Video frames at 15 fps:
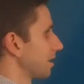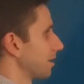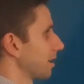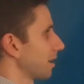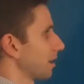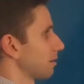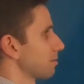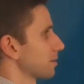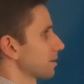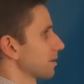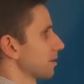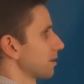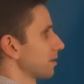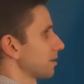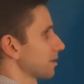and
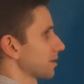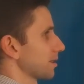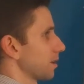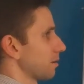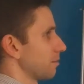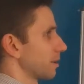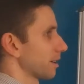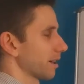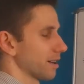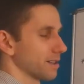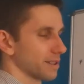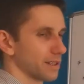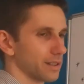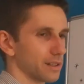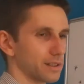helps stomach
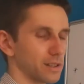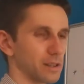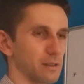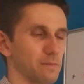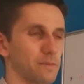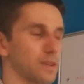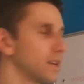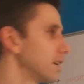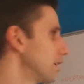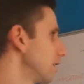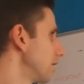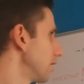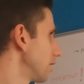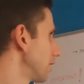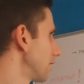acidity.
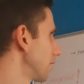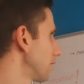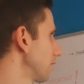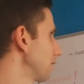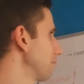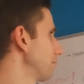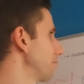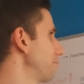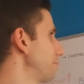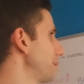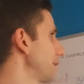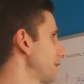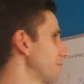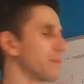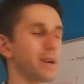
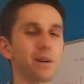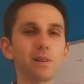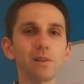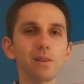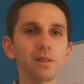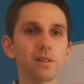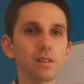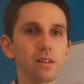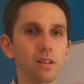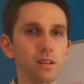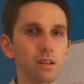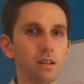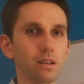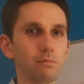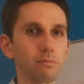Big meals,
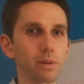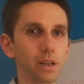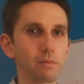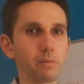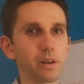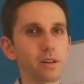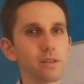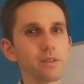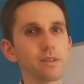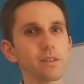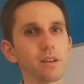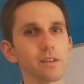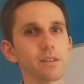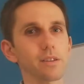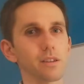big meals,
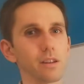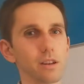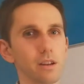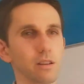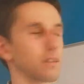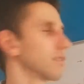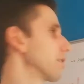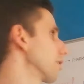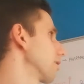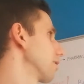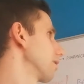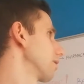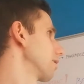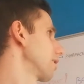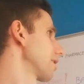acidic, uh,
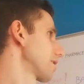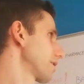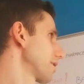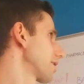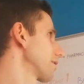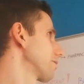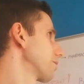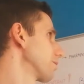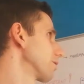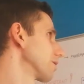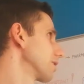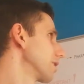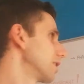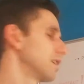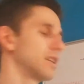acidic
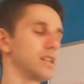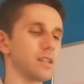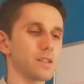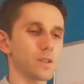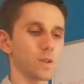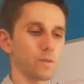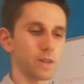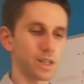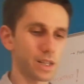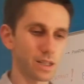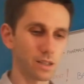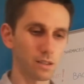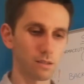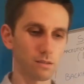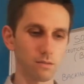food. So when
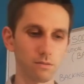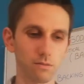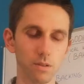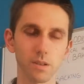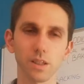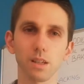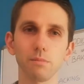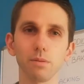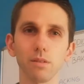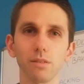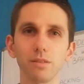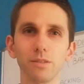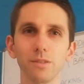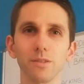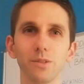I, for
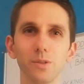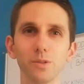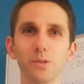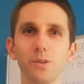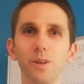example, two,